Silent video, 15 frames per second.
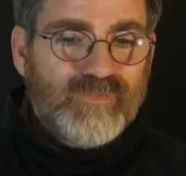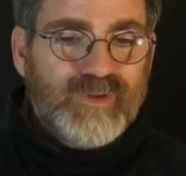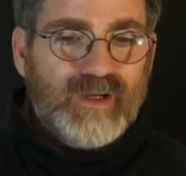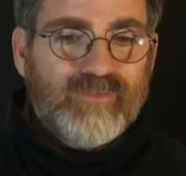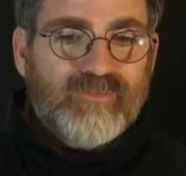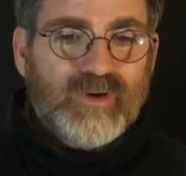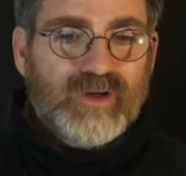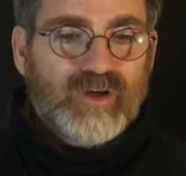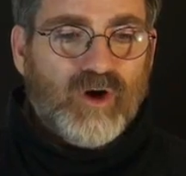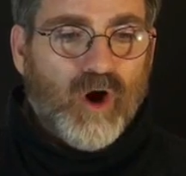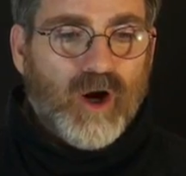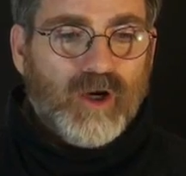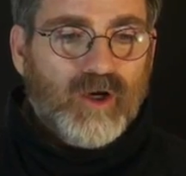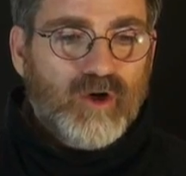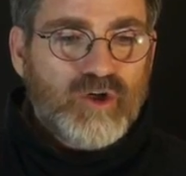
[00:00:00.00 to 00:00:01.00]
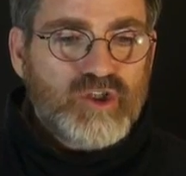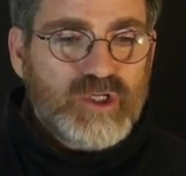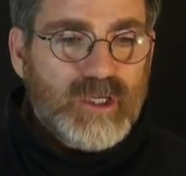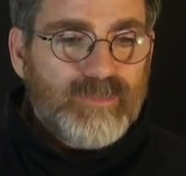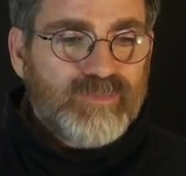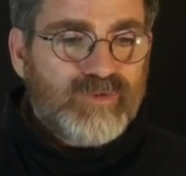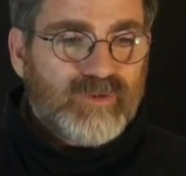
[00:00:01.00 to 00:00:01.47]
different cargo
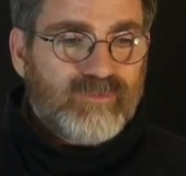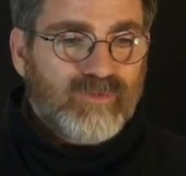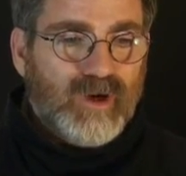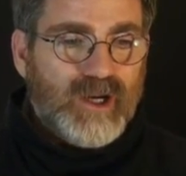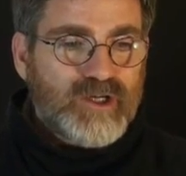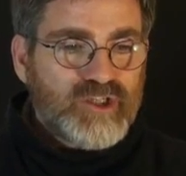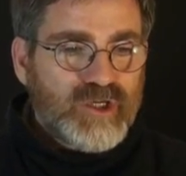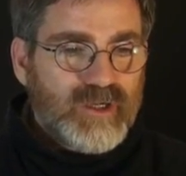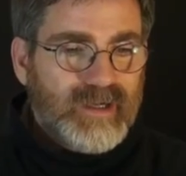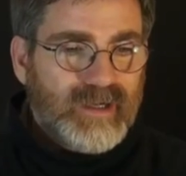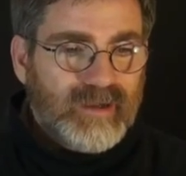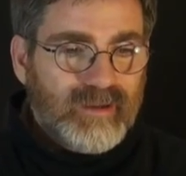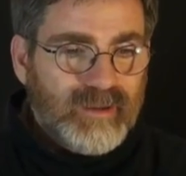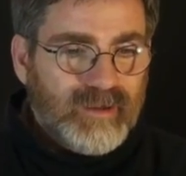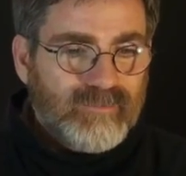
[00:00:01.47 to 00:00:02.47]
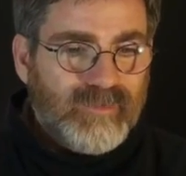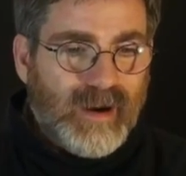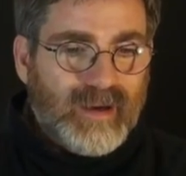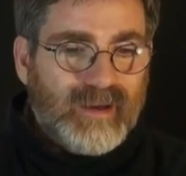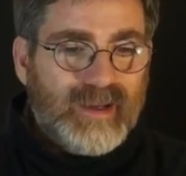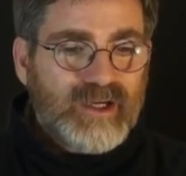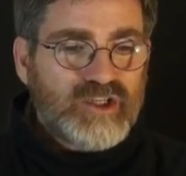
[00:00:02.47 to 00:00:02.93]
ships of Russia in a clear
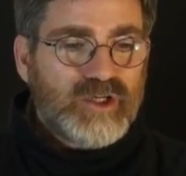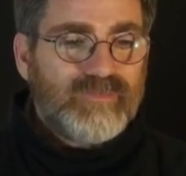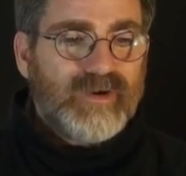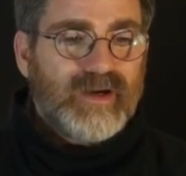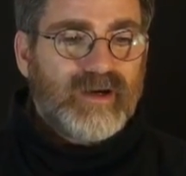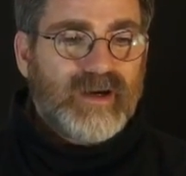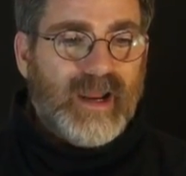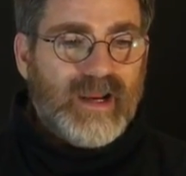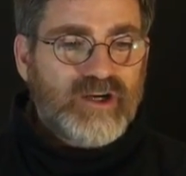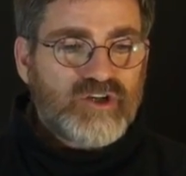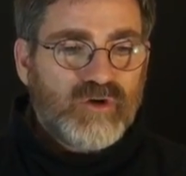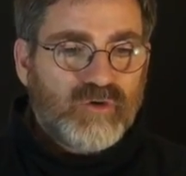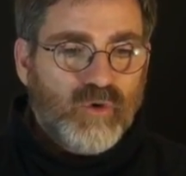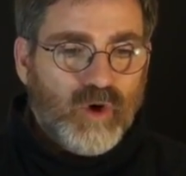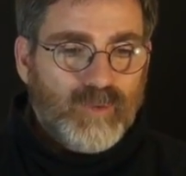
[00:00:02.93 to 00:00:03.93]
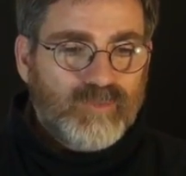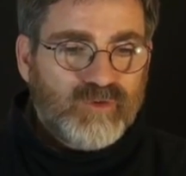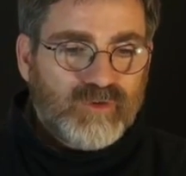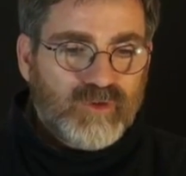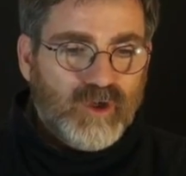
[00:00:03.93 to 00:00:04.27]
violation of international norms.